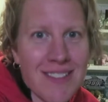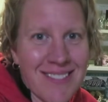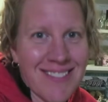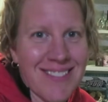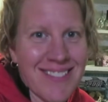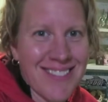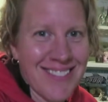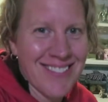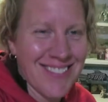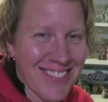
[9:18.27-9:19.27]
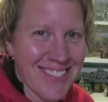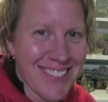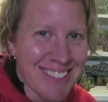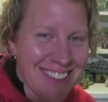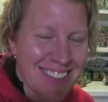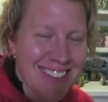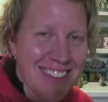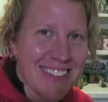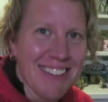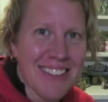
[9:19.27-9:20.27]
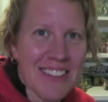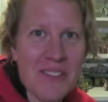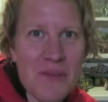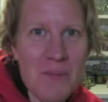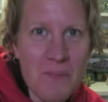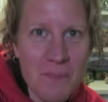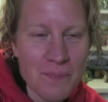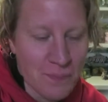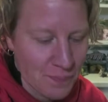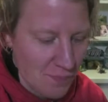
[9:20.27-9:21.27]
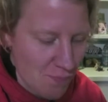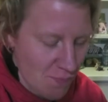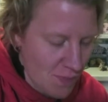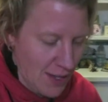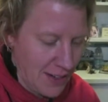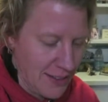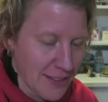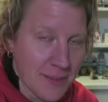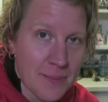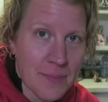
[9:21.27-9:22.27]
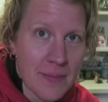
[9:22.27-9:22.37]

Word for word: That's in the brick look portion tile that you can get right now at the Home Depot.